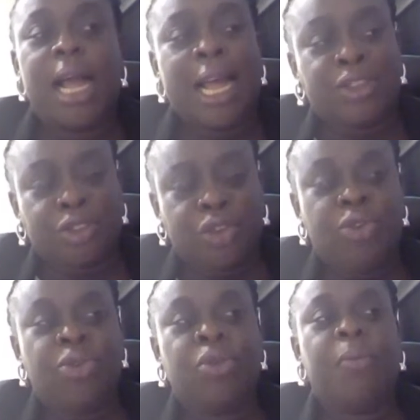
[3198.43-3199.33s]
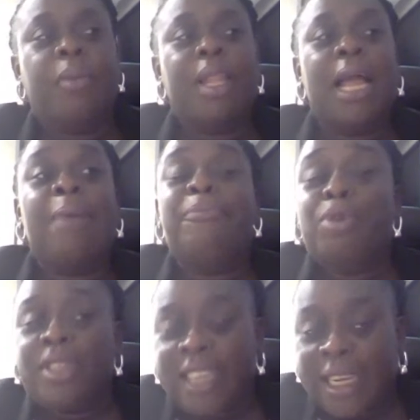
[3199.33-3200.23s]
and two, are
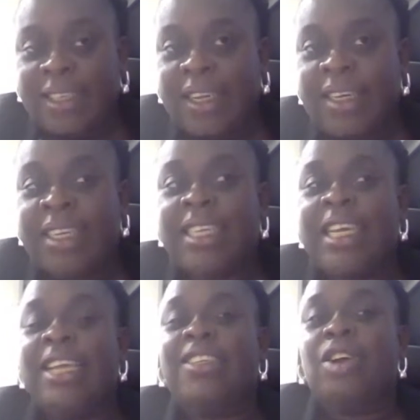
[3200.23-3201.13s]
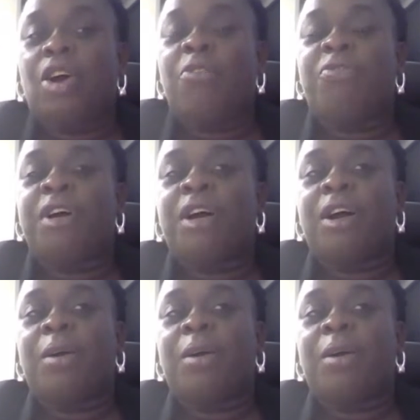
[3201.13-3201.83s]
protected in case of